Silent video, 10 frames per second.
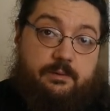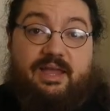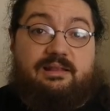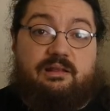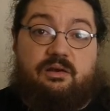
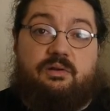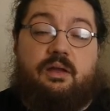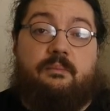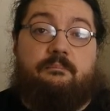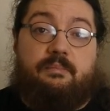That alone
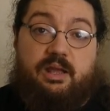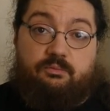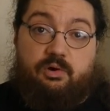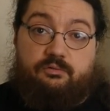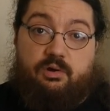made
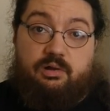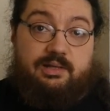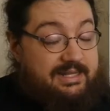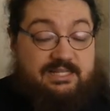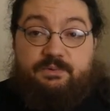it worthwhile.
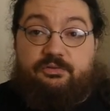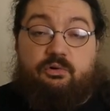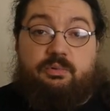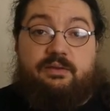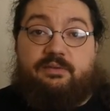And that's
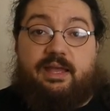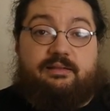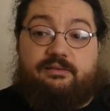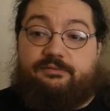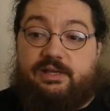before we even
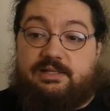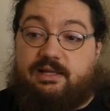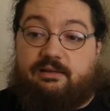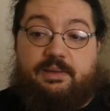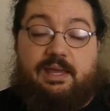get into things
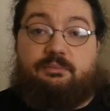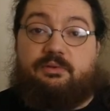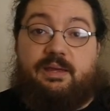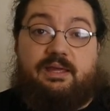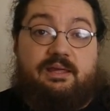like being able
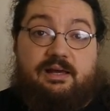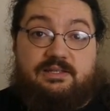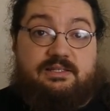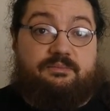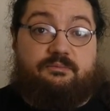to make
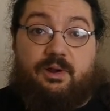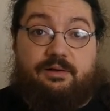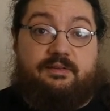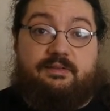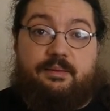custom
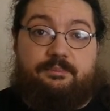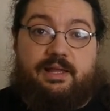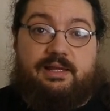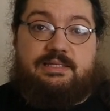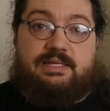routing
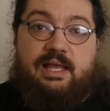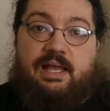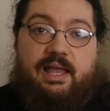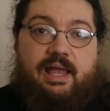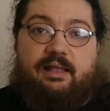templates
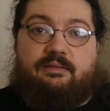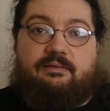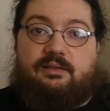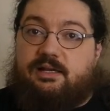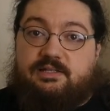and
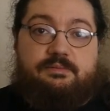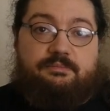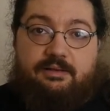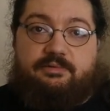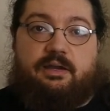custom
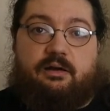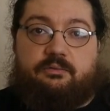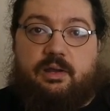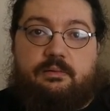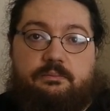mounting hardware.